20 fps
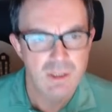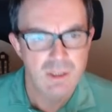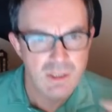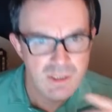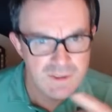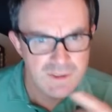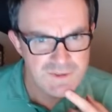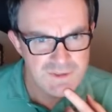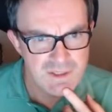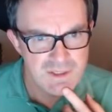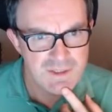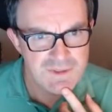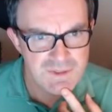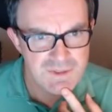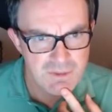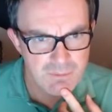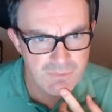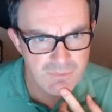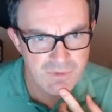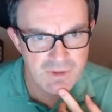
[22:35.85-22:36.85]
Is there
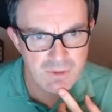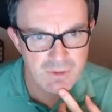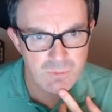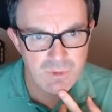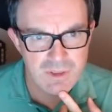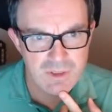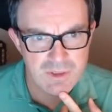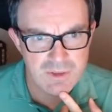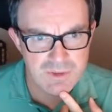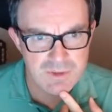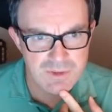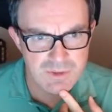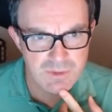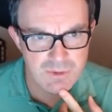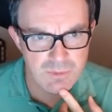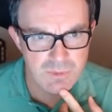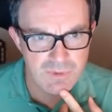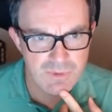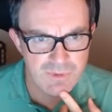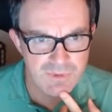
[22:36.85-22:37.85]
something we can
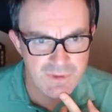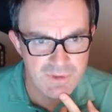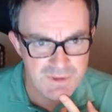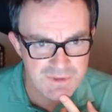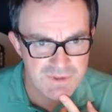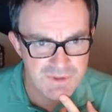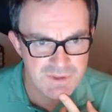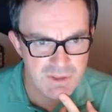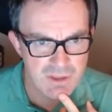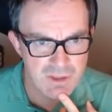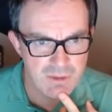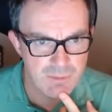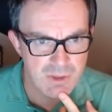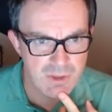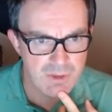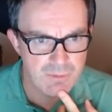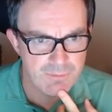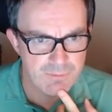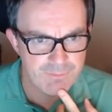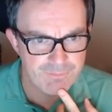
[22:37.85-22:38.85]
do with this
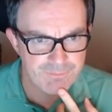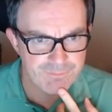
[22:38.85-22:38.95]
thermo?